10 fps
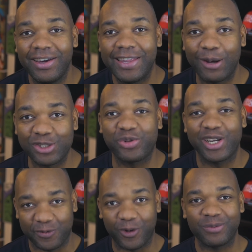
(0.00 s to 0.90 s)
That was
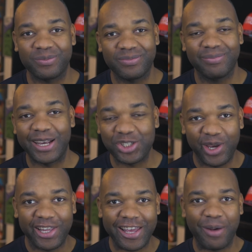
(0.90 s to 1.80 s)
stressful. Make
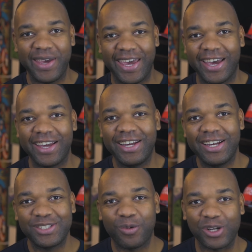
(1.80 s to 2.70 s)
sure you click up here
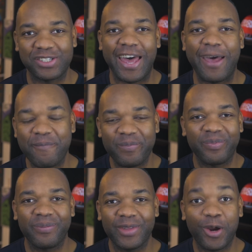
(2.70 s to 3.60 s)
to watch that.
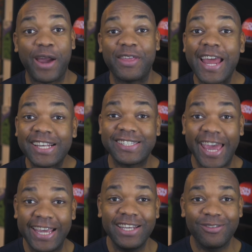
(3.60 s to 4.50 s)
All right, the next
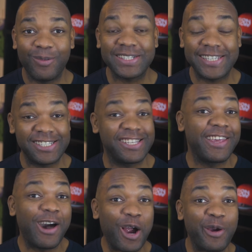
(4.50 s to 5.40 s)
day, while testing
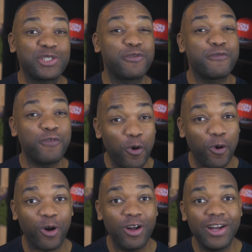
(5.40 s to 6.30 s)
the
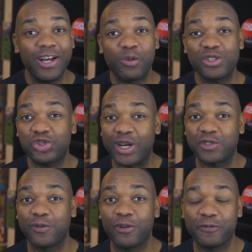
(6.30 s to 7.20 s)
RS4, was
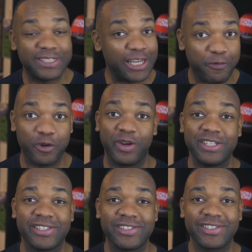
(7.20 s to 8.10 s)
stressful for different
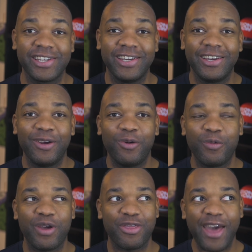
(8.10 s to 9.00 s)
reasons.
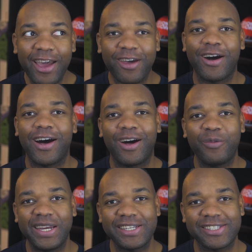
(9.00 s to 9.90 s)
With that car,
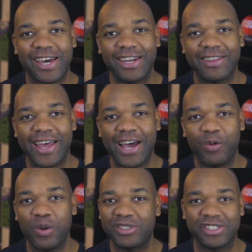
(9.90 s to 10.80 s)
we decided that
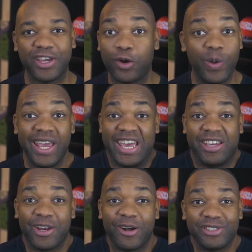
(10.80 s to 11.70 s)
we were just gonna wing it,
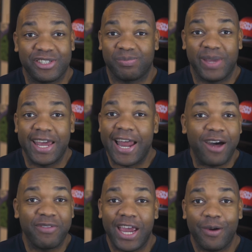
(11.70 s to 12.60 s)
just head
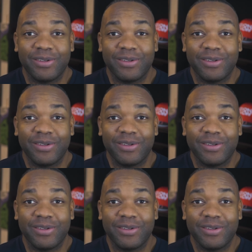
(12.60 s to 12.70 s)
out there